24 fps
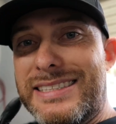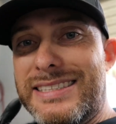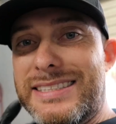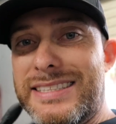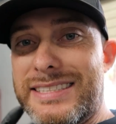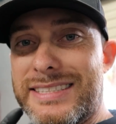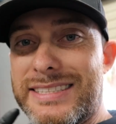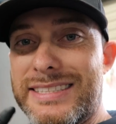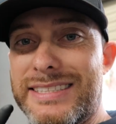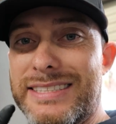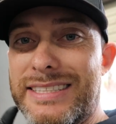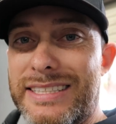
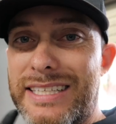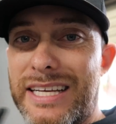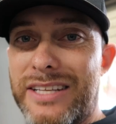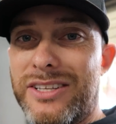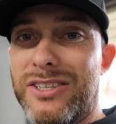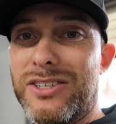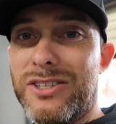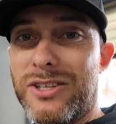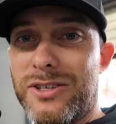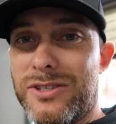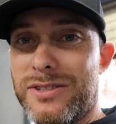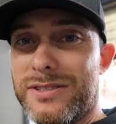this is
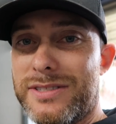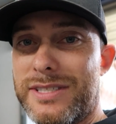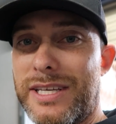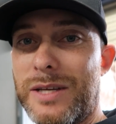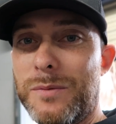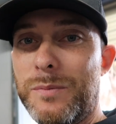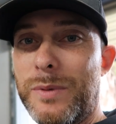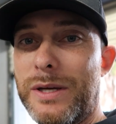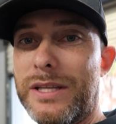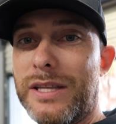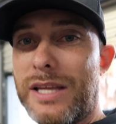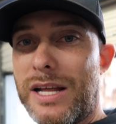another little
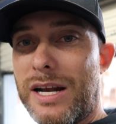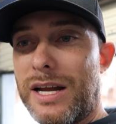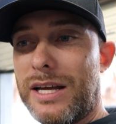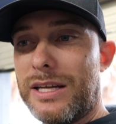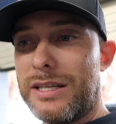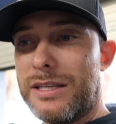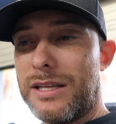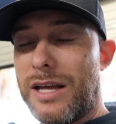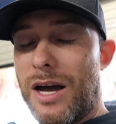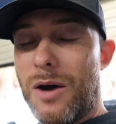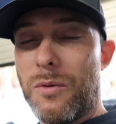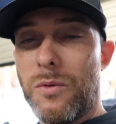tidbit that
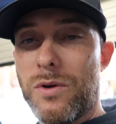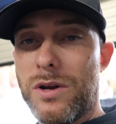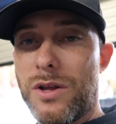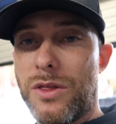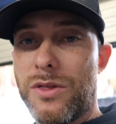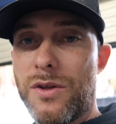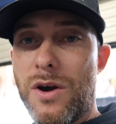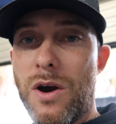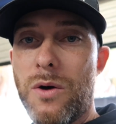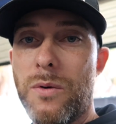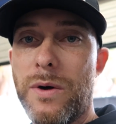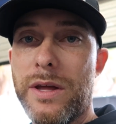I want to
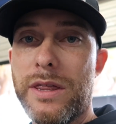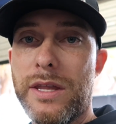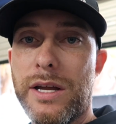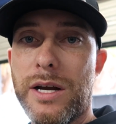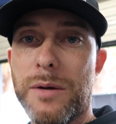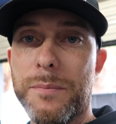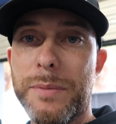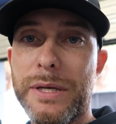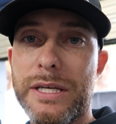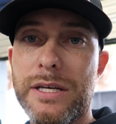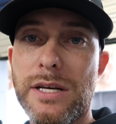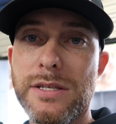throw in
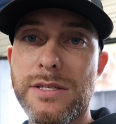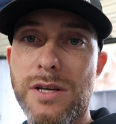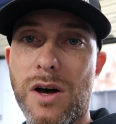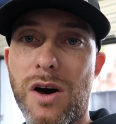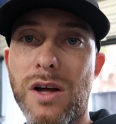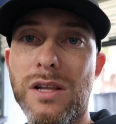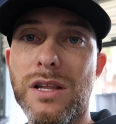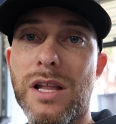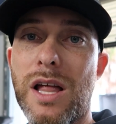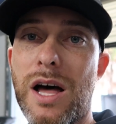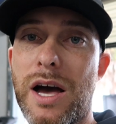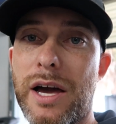there, because
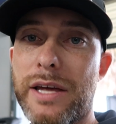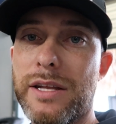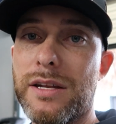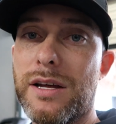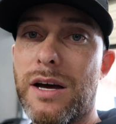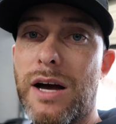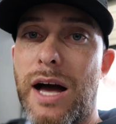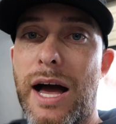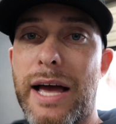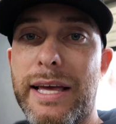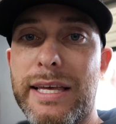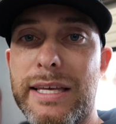online
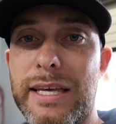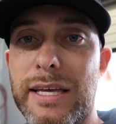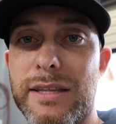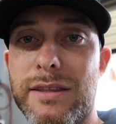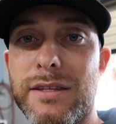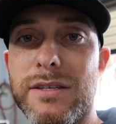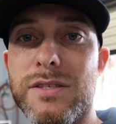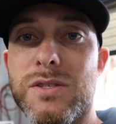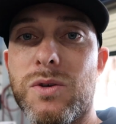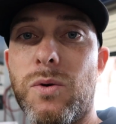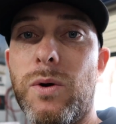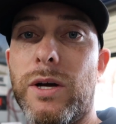I get
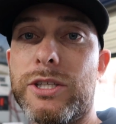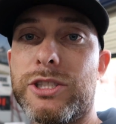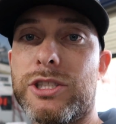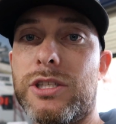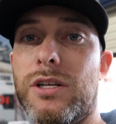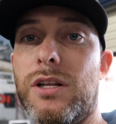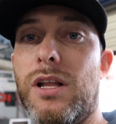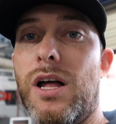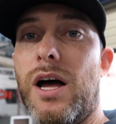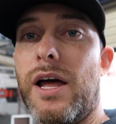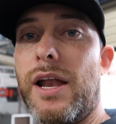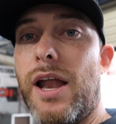this question
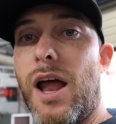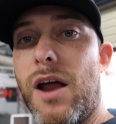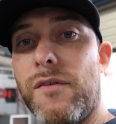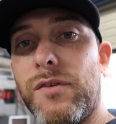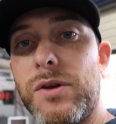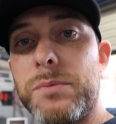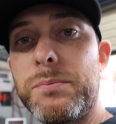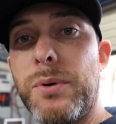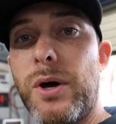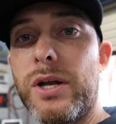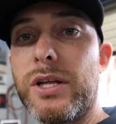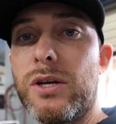a lot.
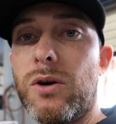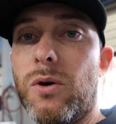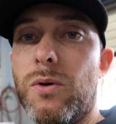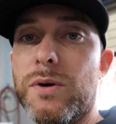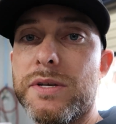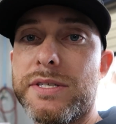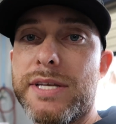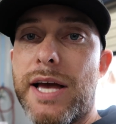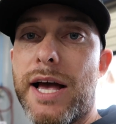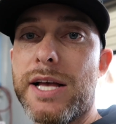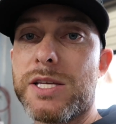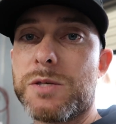Everybody
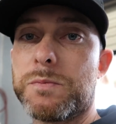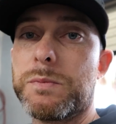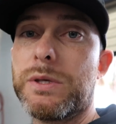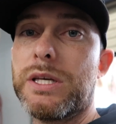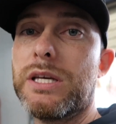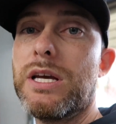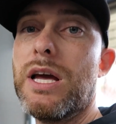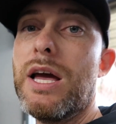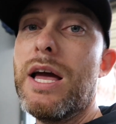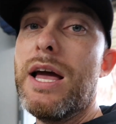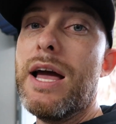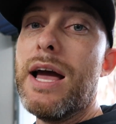always asks
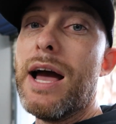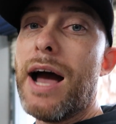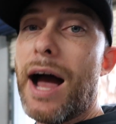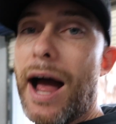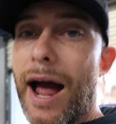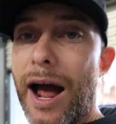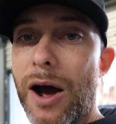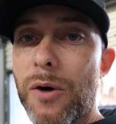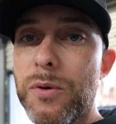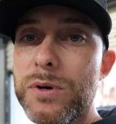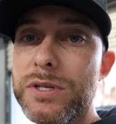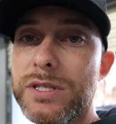me,
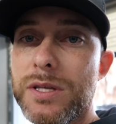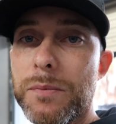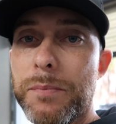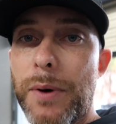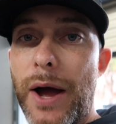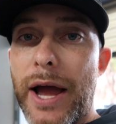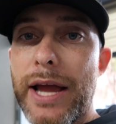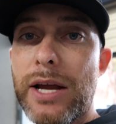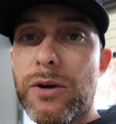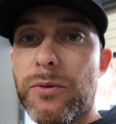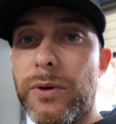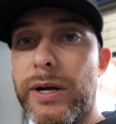how is the
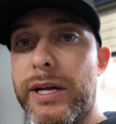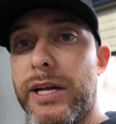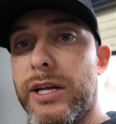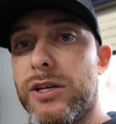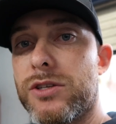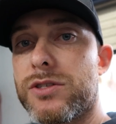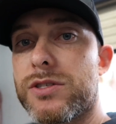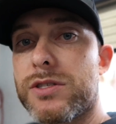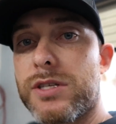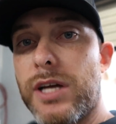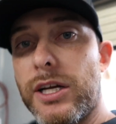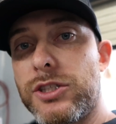bike
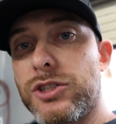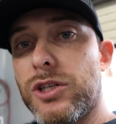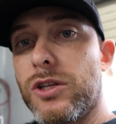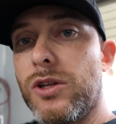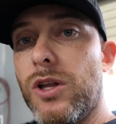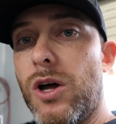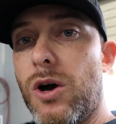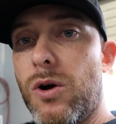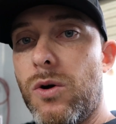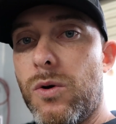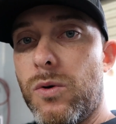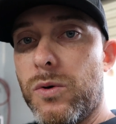reading such a
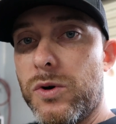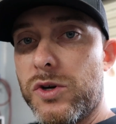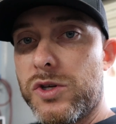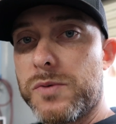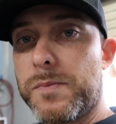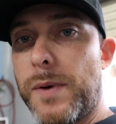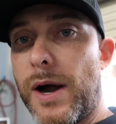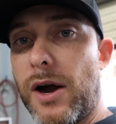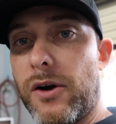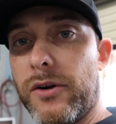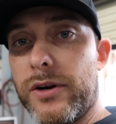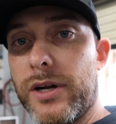low
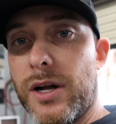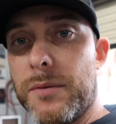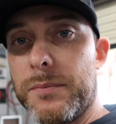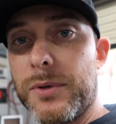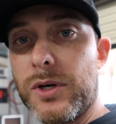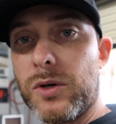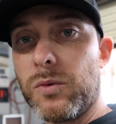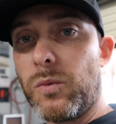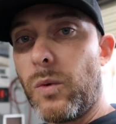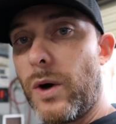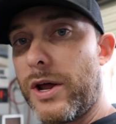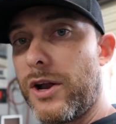horsepower
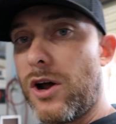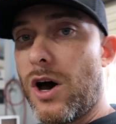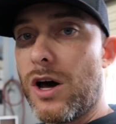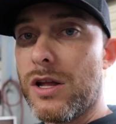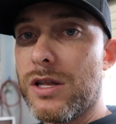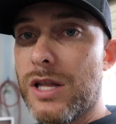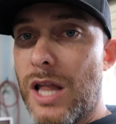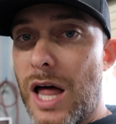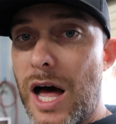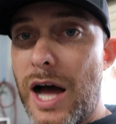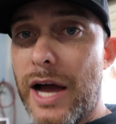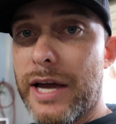number when
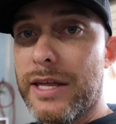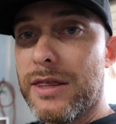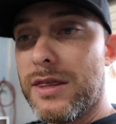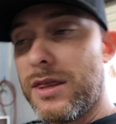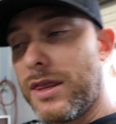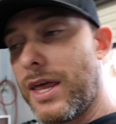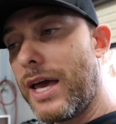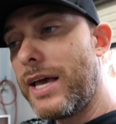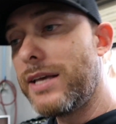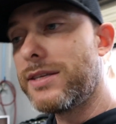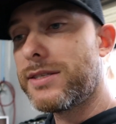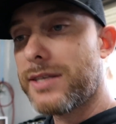online
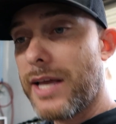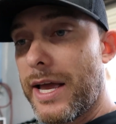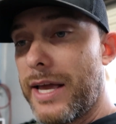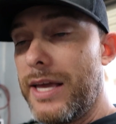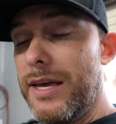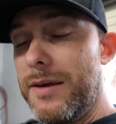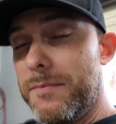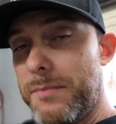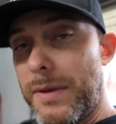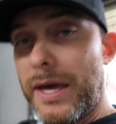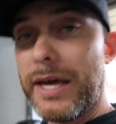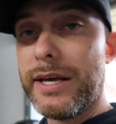they say
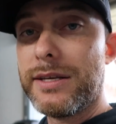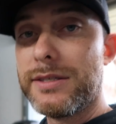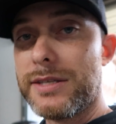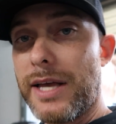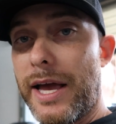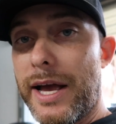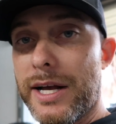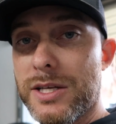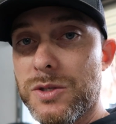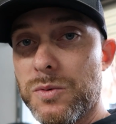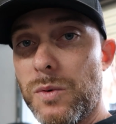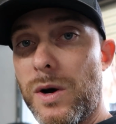it makes
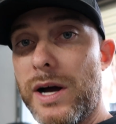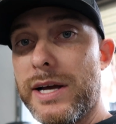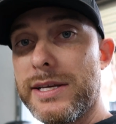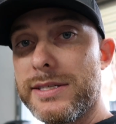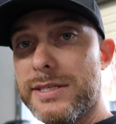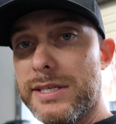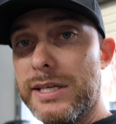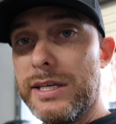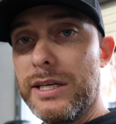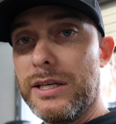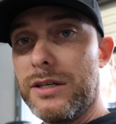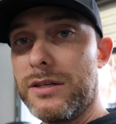
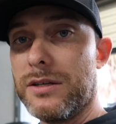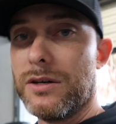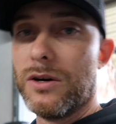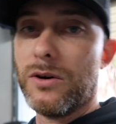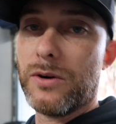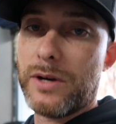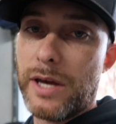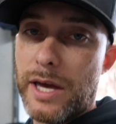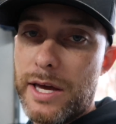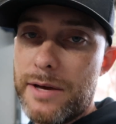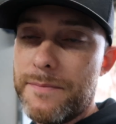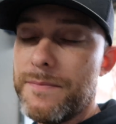XYZ,
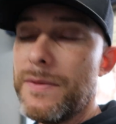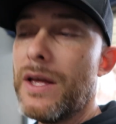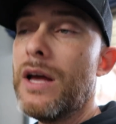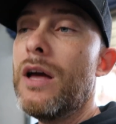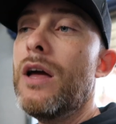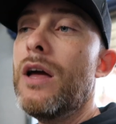okay?